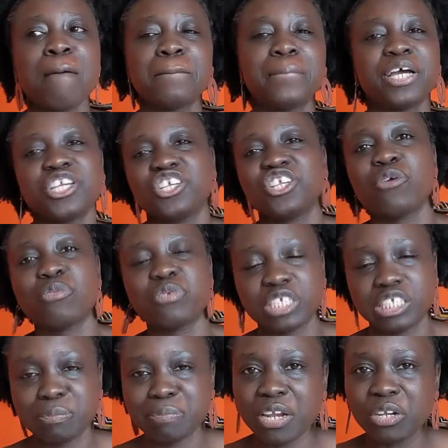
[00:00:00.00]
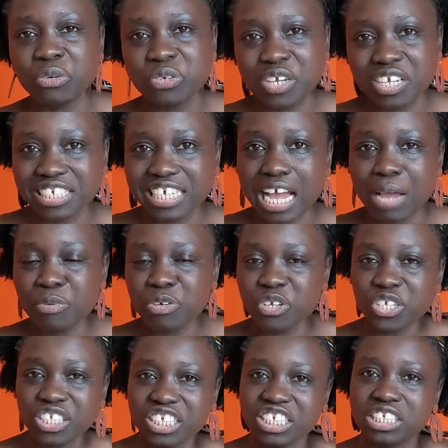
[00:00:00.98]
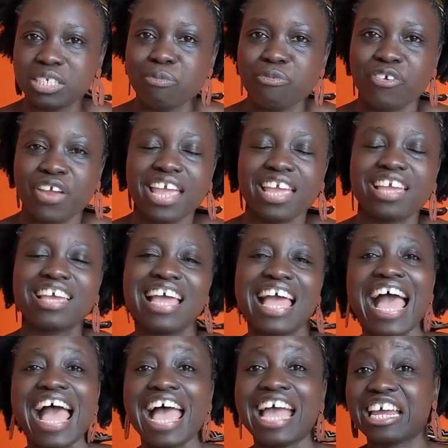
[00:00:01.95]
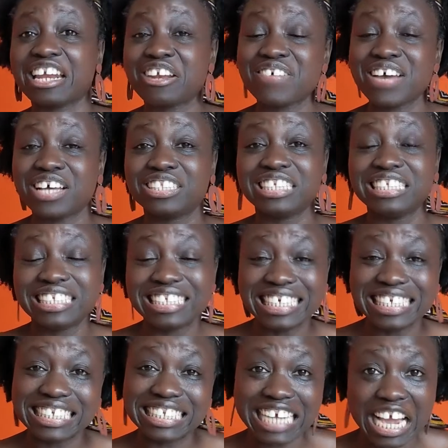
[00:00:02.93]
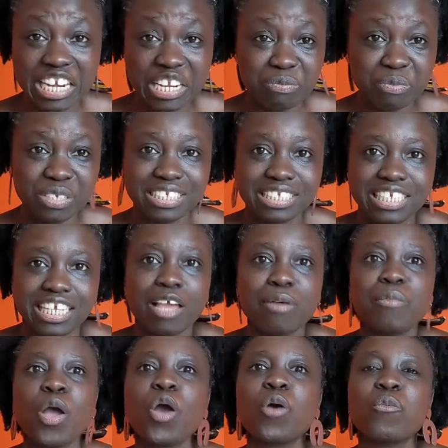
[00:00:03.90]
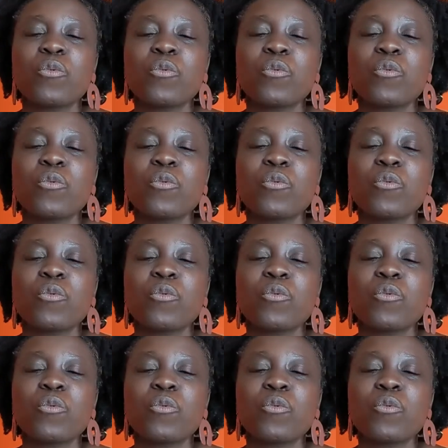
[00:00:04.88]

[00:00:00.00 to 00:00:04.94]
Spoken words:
but you don't want to spend all your time on your city break hanging around inside a museum,